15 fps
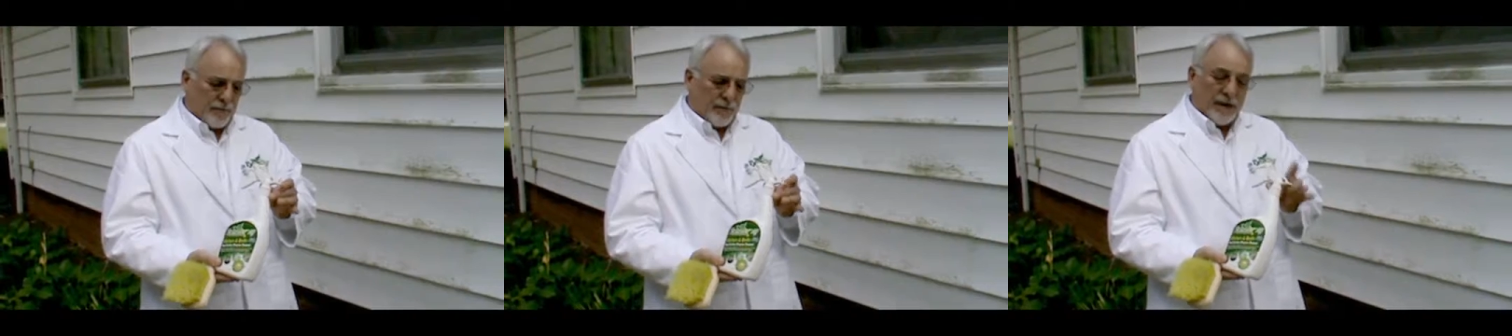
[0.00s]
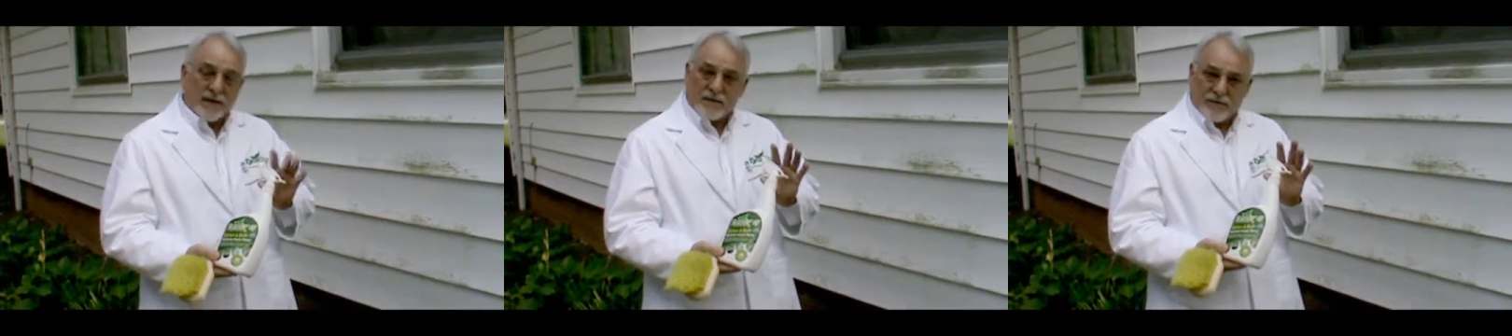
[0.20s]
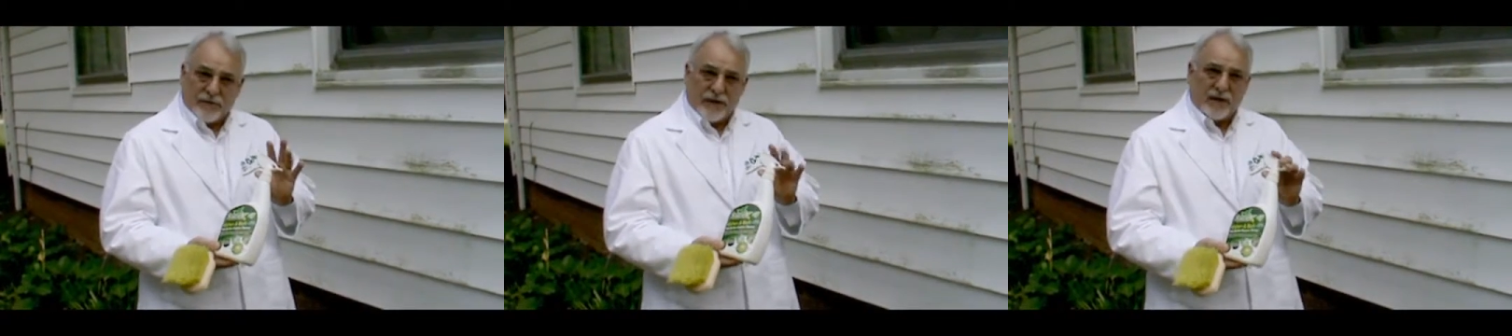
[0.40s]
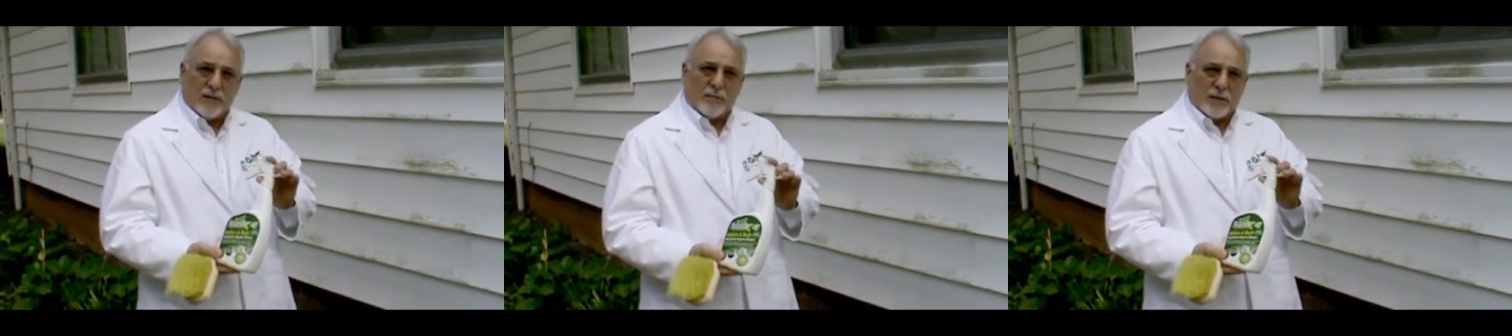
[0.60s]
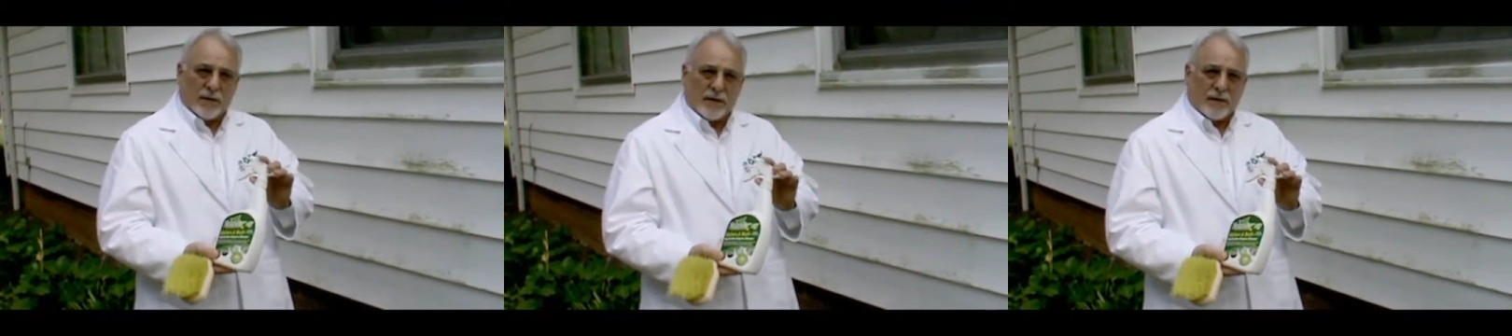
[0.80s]
that's
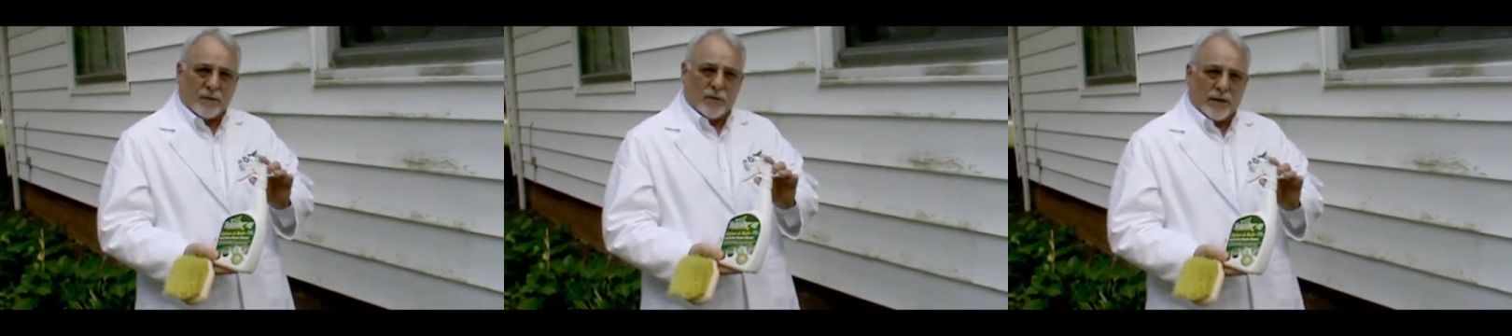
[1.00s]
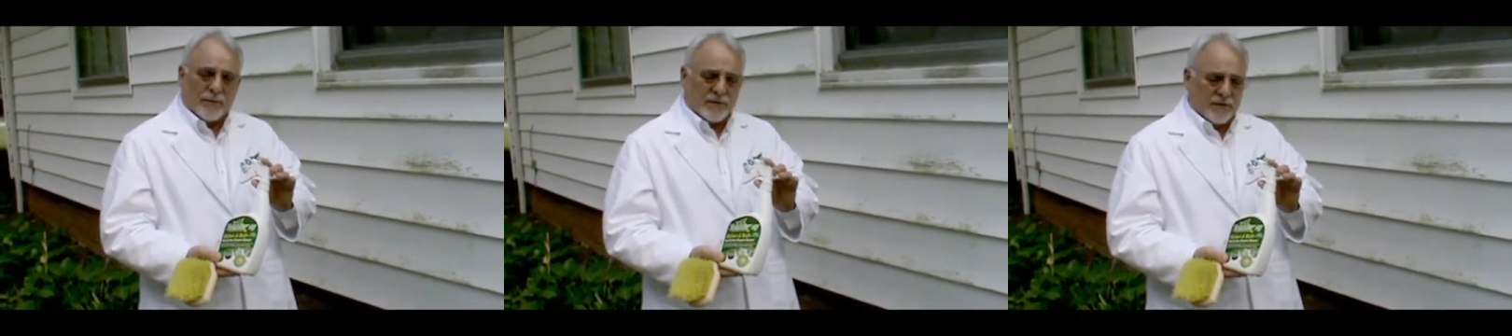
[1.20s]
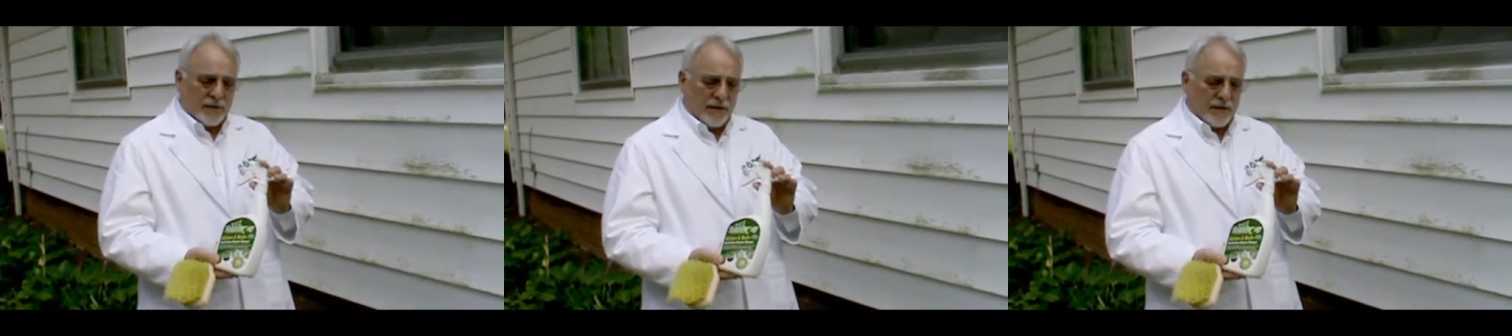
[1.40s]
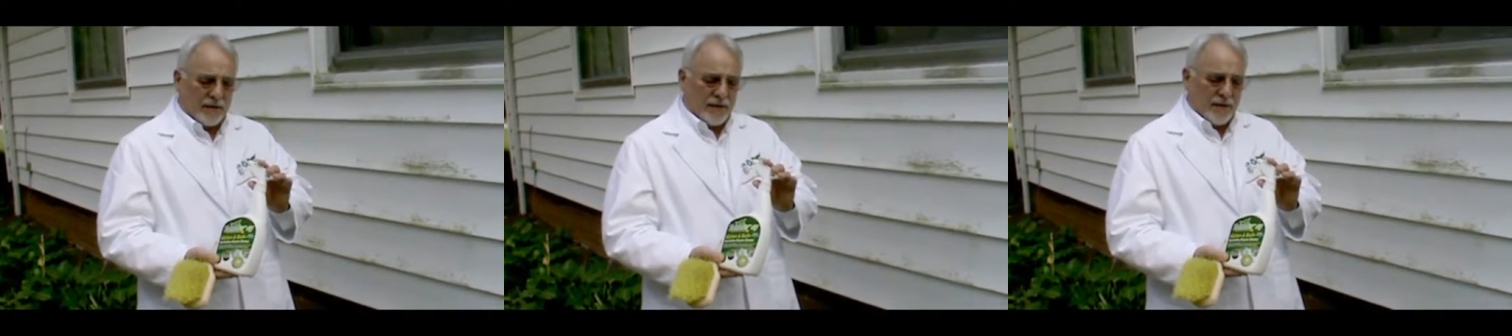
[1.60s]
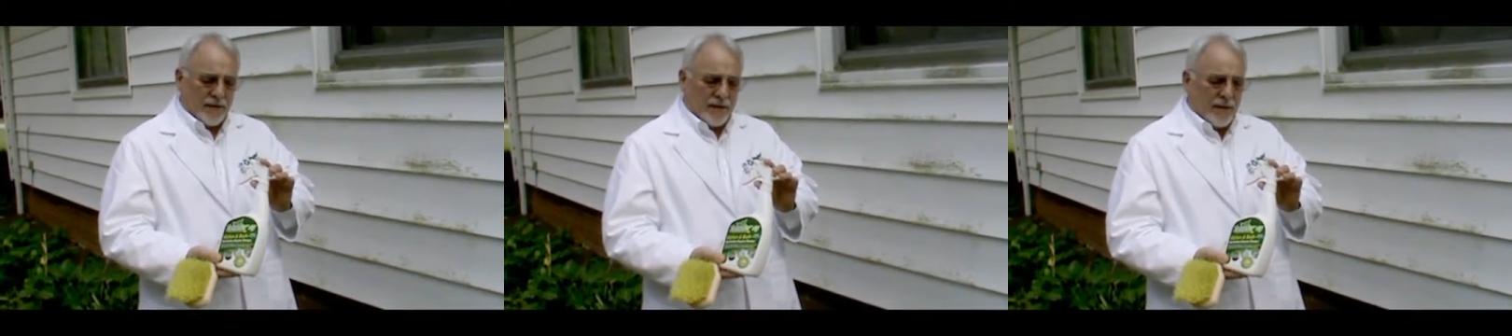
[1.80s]
available on our website,
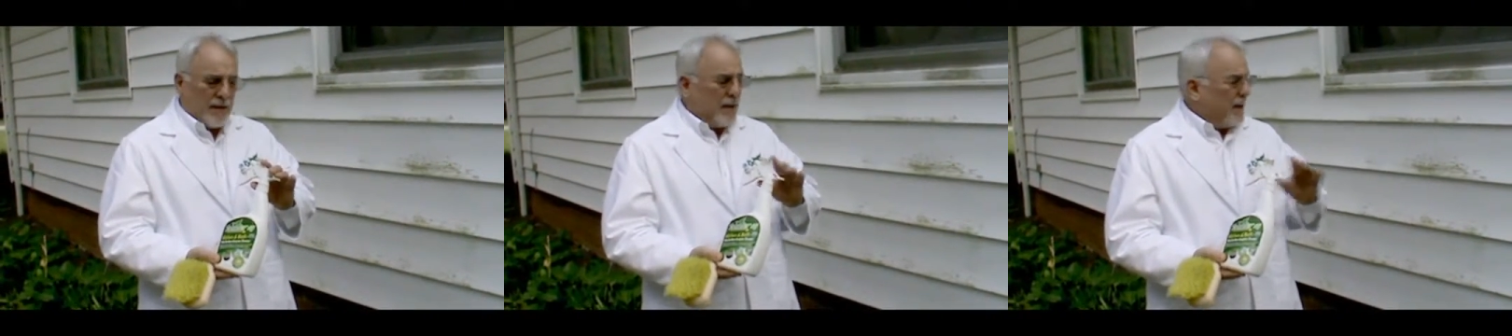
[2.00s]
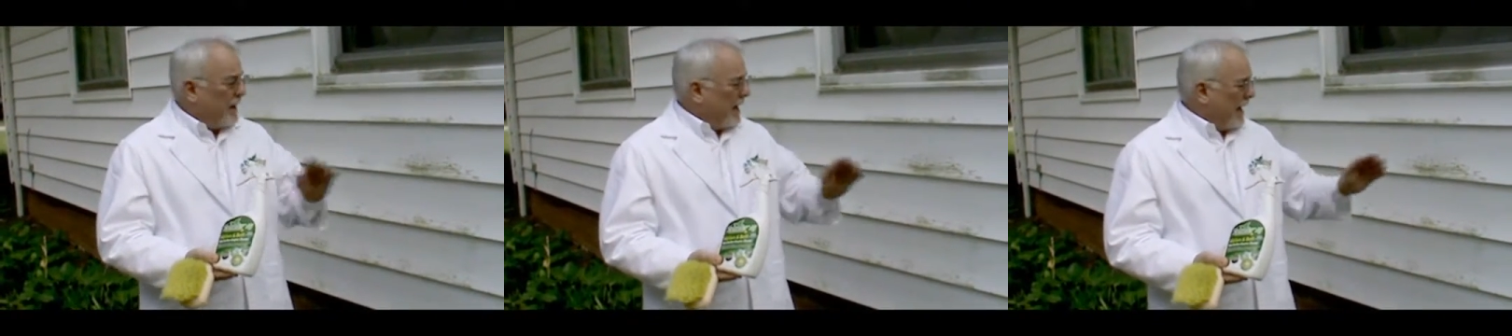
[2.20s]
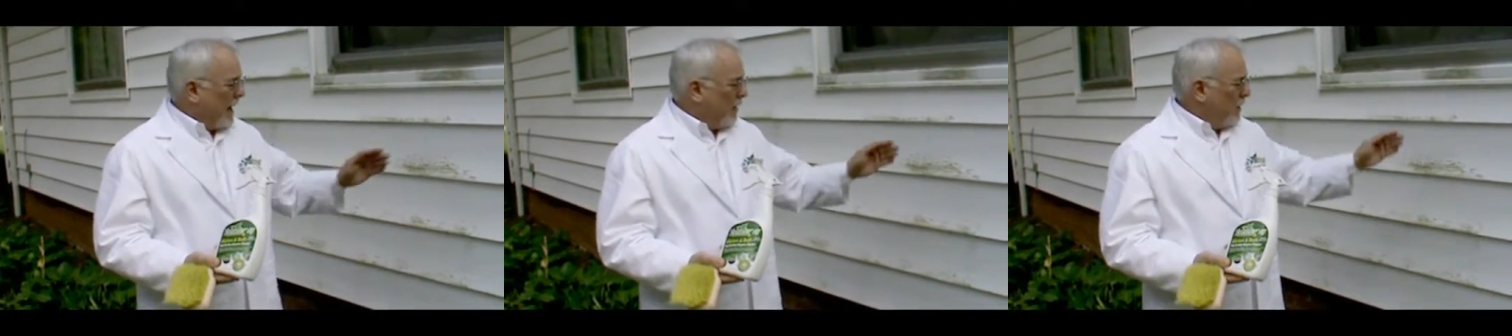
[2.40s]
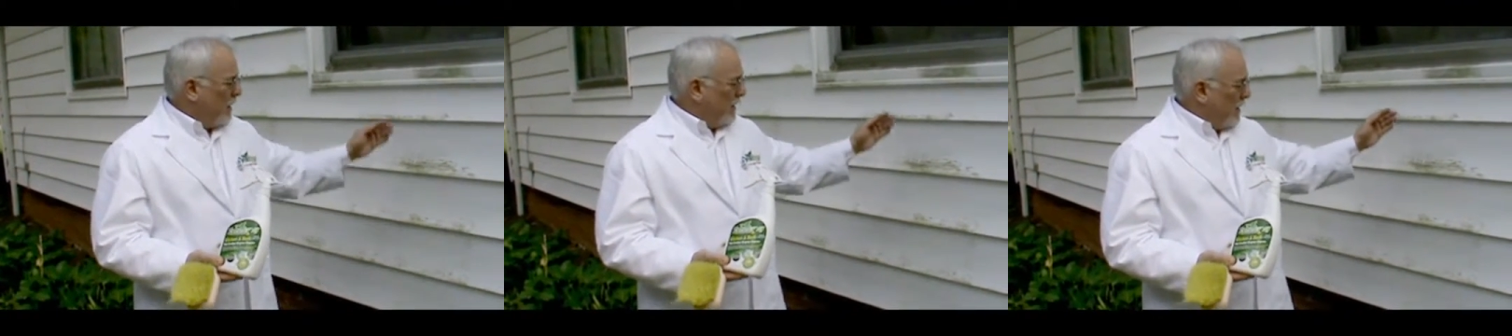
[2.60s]
how